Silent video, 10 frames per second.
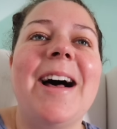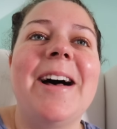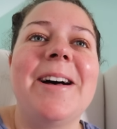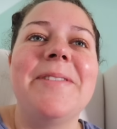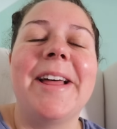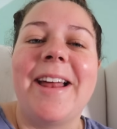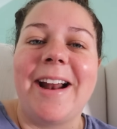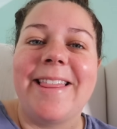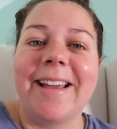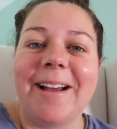um, and then
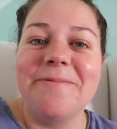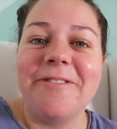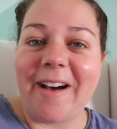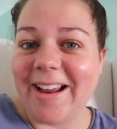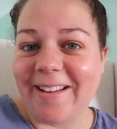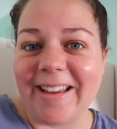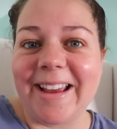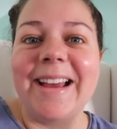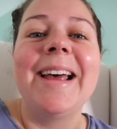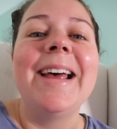I think I'm
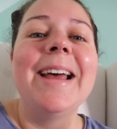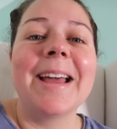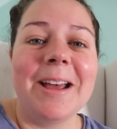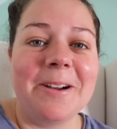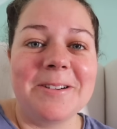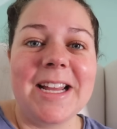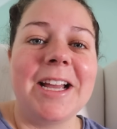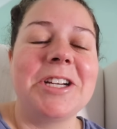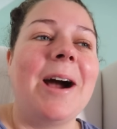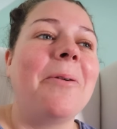finally gonna go take
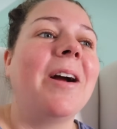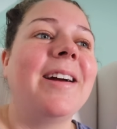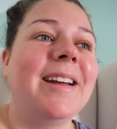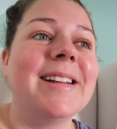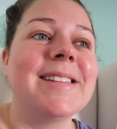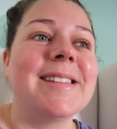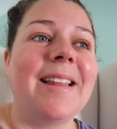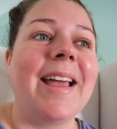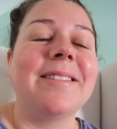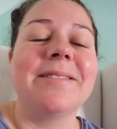a shower, and it's
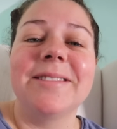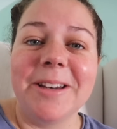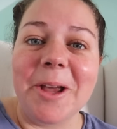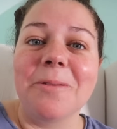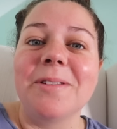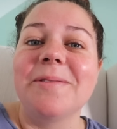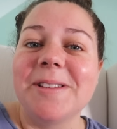like noon,